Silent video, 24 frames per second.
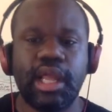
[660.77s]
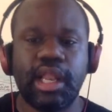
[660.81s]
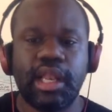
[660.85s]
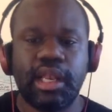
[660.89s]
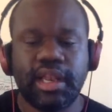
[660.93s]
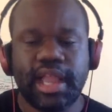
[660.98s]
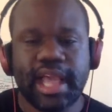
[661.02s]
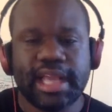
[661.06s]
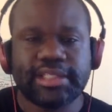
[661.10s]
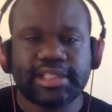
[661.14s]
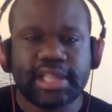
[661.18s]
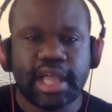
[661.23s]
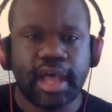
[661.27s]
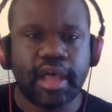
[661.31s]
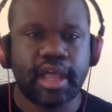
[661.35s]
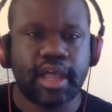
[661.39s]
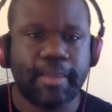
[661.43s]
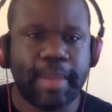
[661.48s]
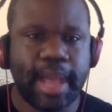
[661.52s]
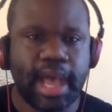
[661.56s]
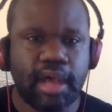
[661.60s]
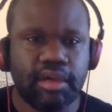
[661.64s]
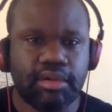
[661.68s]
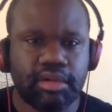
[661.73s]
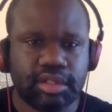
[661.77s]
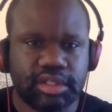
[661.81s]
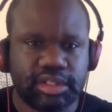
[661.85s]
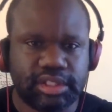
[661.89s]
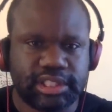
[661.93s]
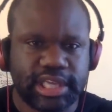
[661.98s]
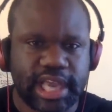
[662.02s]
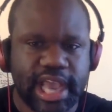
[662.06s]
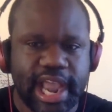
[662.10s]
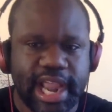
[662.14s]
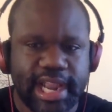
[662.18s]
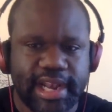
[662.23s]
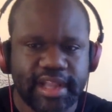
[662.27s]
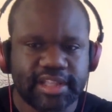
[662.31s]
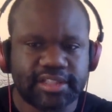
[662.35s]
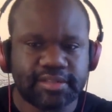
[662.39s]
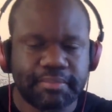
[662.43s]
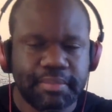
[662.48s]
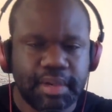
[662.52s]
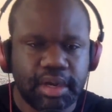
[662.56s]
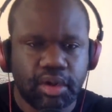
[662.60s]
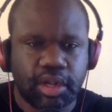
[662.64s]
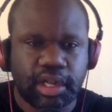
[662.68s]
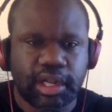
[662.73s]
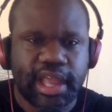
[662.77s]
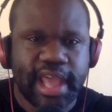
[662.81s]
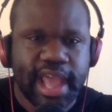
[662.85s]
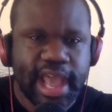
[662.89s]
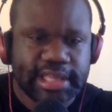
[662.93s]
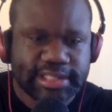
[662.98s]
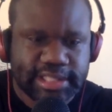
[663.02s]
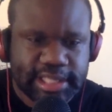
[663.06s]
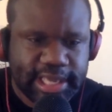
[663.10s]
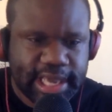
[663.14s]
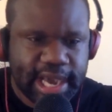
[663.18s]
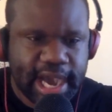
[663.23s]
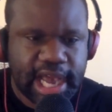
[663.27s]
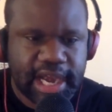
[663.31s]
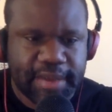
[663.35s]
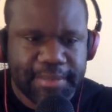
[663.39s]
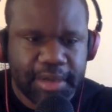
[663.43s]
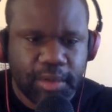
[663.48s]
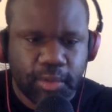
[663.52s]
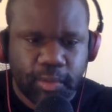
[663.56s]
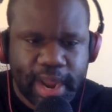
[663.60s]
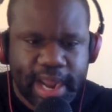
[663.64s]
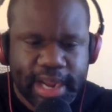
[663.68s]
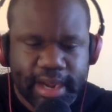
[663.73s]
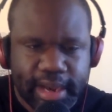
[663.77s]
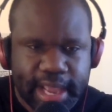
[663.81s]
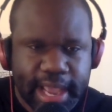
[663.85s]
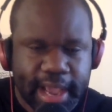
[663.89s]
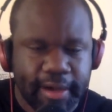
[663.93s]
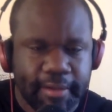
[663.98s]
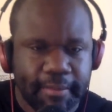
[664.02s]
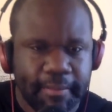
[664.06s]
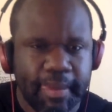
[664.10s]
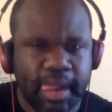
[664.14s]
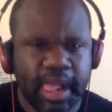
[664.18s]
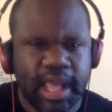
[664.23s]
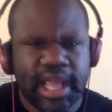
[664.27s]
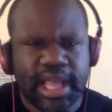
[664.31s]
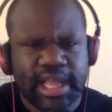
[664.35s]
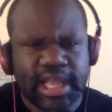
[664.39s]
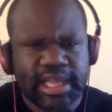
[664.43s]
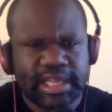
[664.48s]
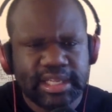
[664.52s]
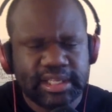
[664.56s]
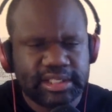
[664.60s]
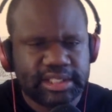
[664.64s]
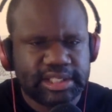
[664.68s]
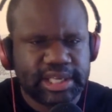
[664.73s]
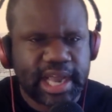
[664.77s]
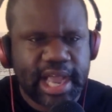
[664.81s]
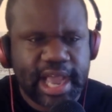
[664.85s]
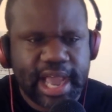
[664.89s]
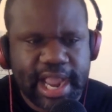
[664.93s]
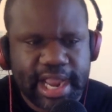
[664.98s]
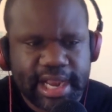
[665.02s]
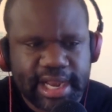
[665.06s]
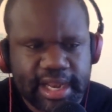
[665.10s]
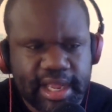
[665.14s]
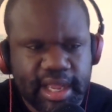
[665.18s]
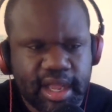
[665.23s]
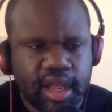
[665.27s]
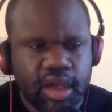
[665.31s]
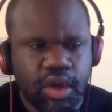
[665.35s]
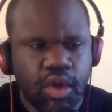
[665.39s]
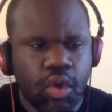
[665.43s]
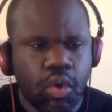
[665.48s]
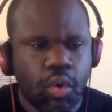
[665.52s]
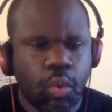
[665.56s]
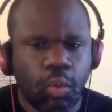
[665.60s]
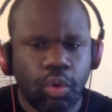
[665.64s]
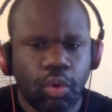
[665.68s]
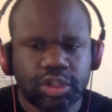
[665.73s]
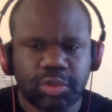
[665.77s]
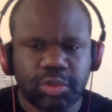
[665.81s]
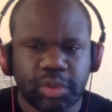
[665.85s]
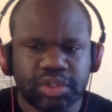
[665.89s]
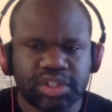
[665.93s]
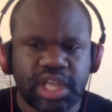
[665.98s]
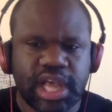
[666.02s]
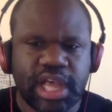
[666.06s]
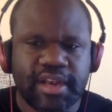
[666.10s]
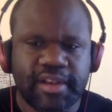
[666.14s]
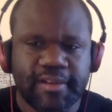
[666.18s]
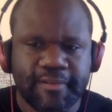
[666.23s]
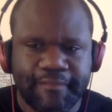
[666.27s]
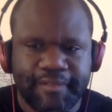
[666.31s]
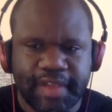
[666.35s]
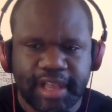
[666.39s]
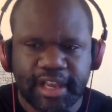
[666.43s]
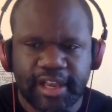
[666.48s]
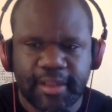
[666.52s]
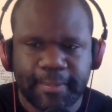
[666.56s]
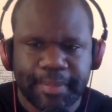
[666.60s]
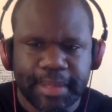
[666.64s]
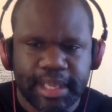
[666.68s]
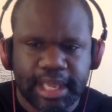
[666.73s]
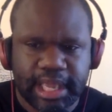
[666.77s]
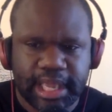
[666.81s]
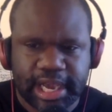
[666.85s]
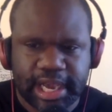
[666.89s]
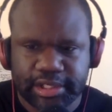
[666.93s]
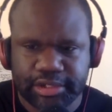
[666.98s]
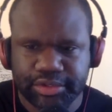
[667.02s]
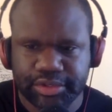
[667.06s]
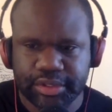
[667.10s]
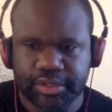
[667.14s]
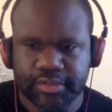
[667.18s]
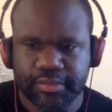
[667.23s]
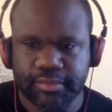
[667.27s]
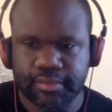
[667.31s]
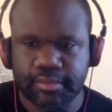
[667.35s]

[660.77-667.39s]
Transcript: Let's talk about China's middle class economy right now. China, which was a developing country,